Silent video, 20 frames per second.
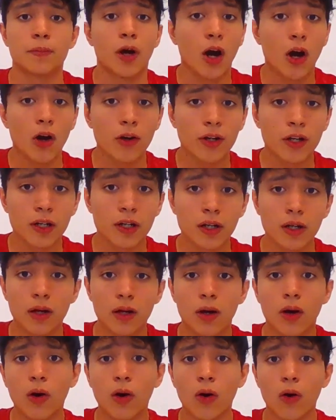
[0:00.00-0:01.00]
hunger
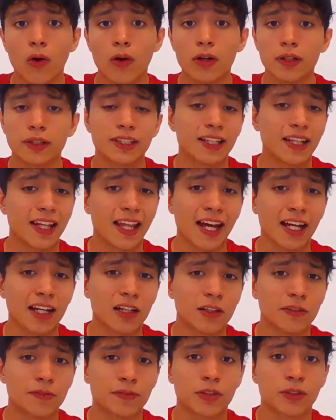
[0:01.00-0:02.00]
or the
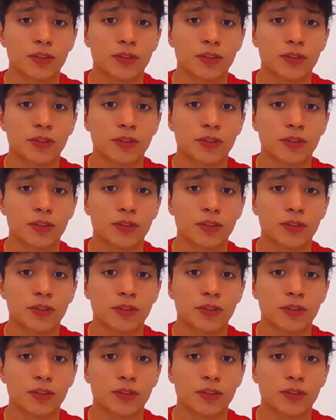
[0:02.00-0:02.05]
lack of